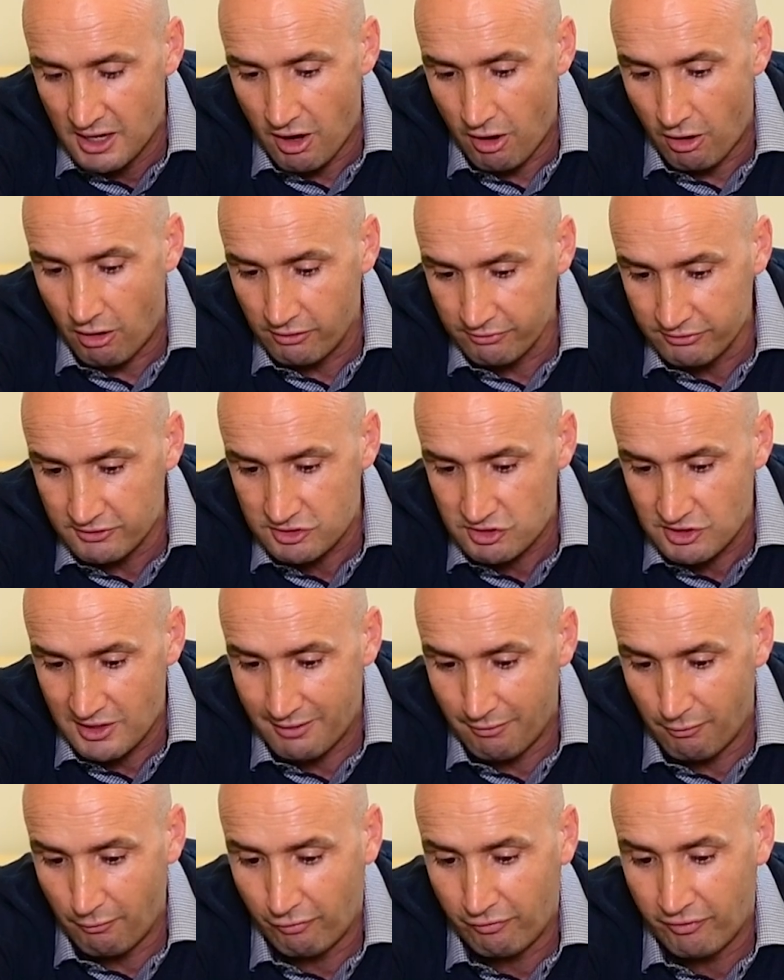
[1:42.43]
on the
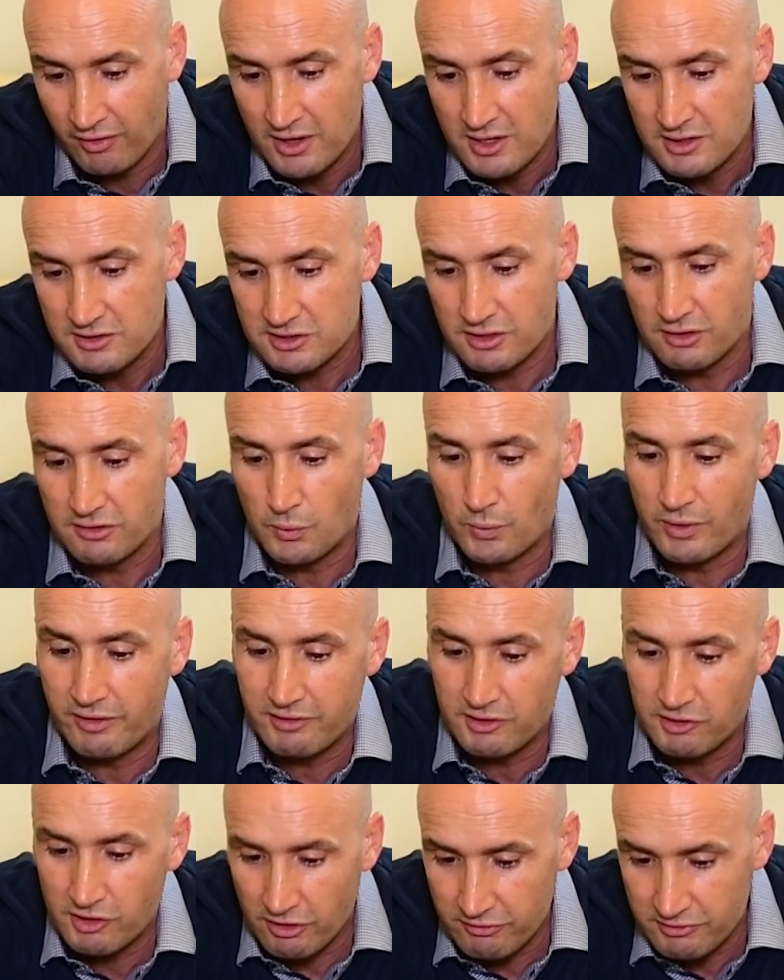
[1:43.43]
shelf so that we're
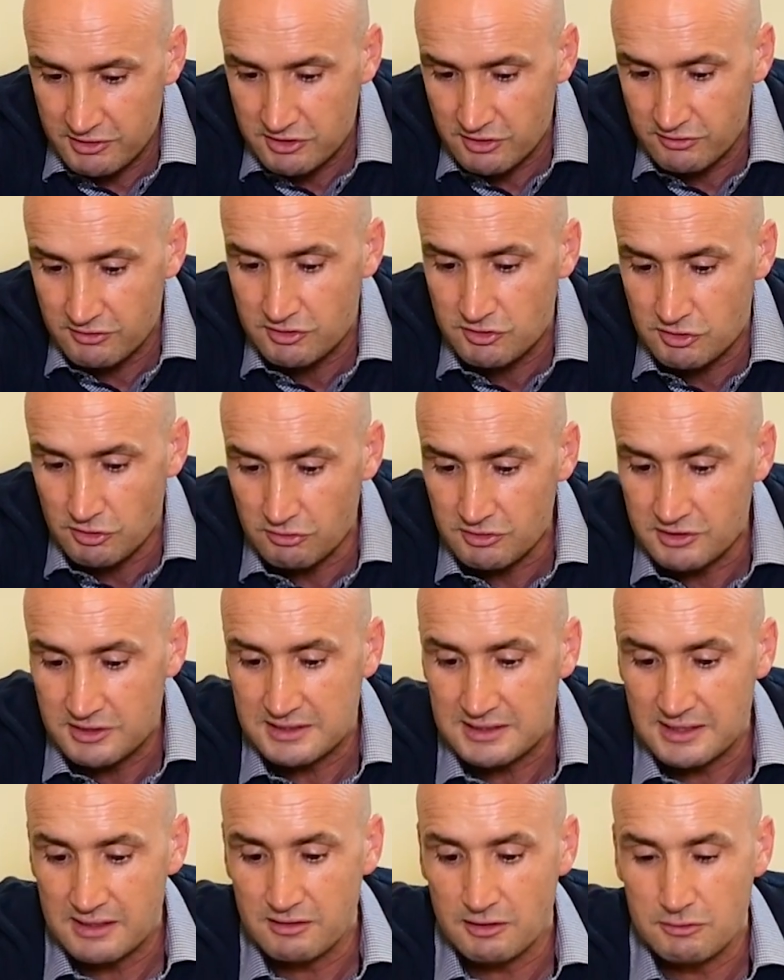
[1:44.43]
encouraging the children to
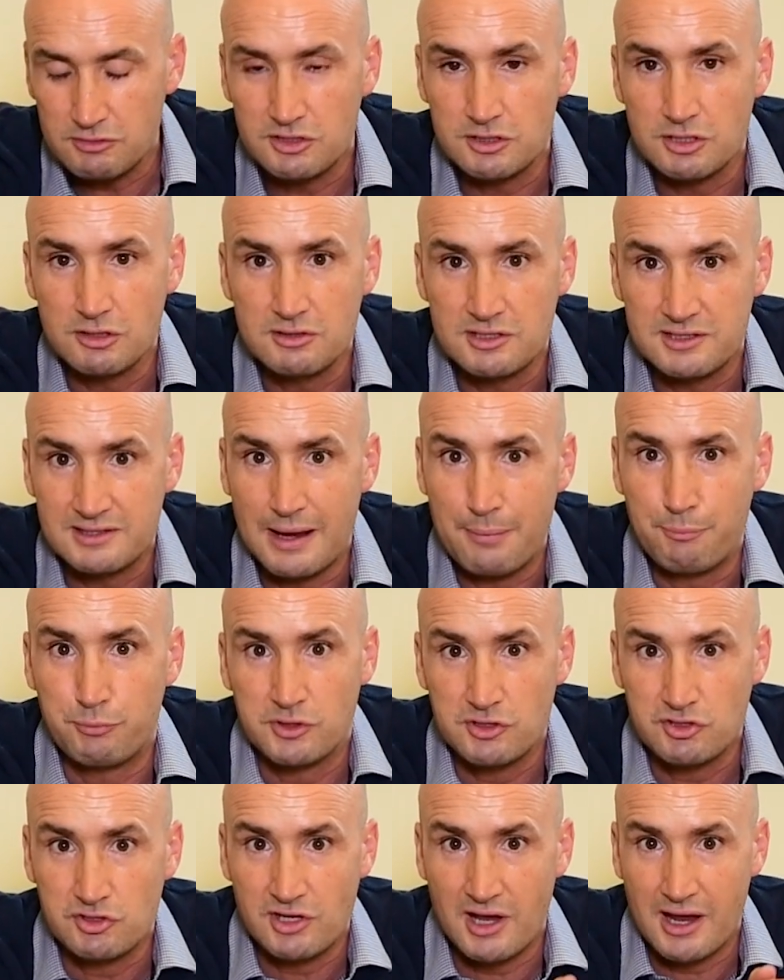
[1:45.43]
see those two
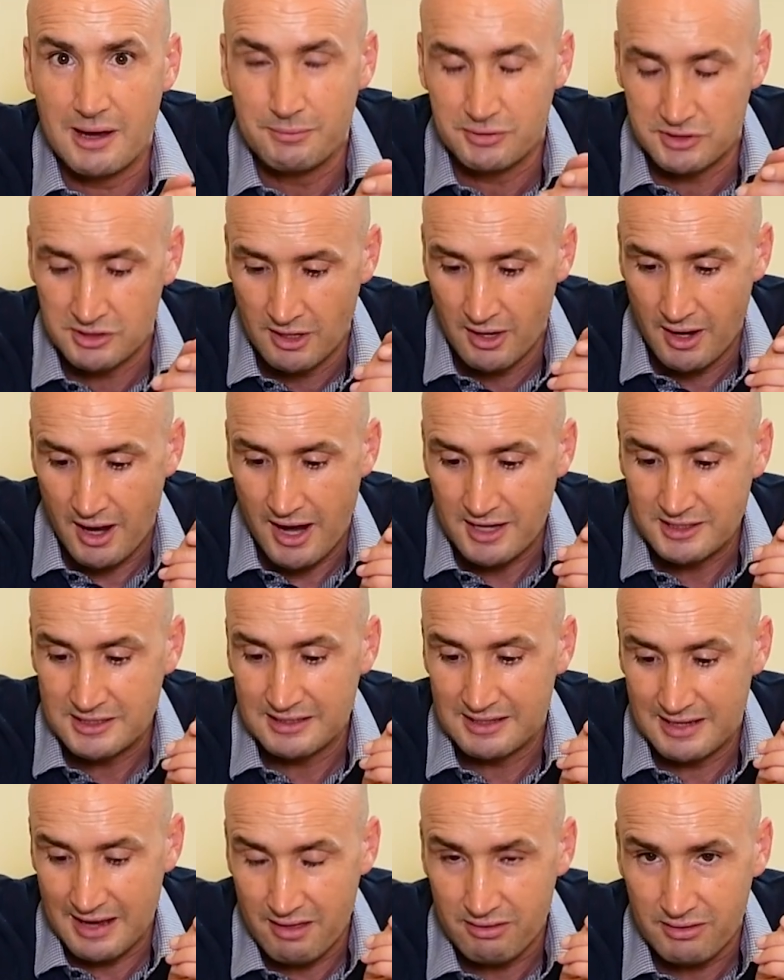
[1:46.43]
separate shapes
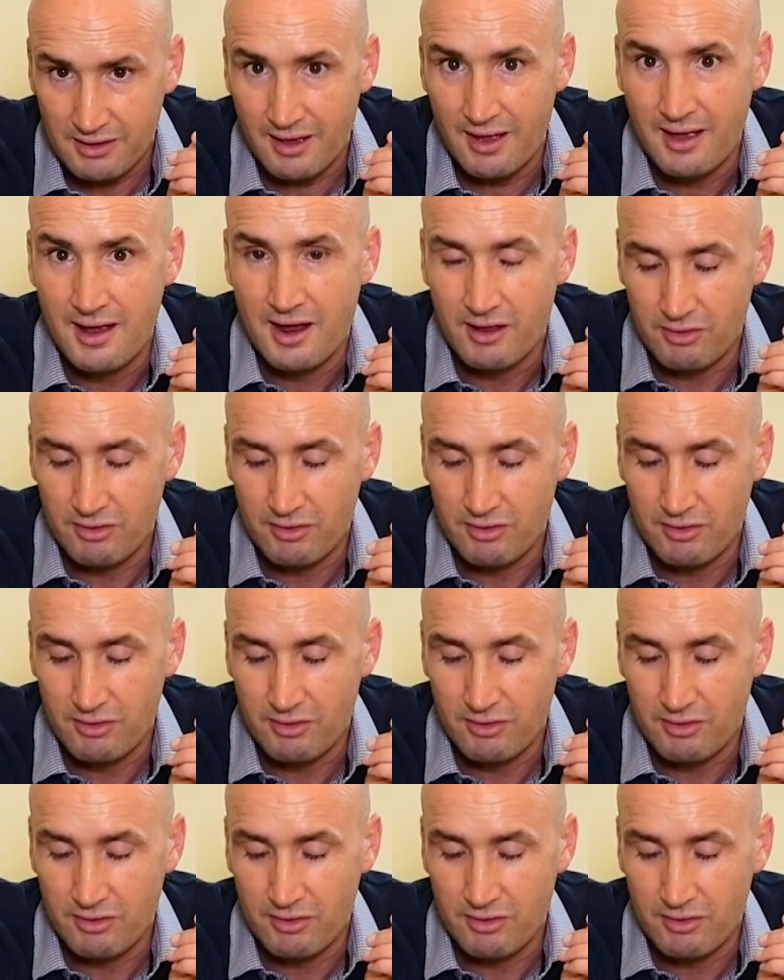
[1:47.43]
together,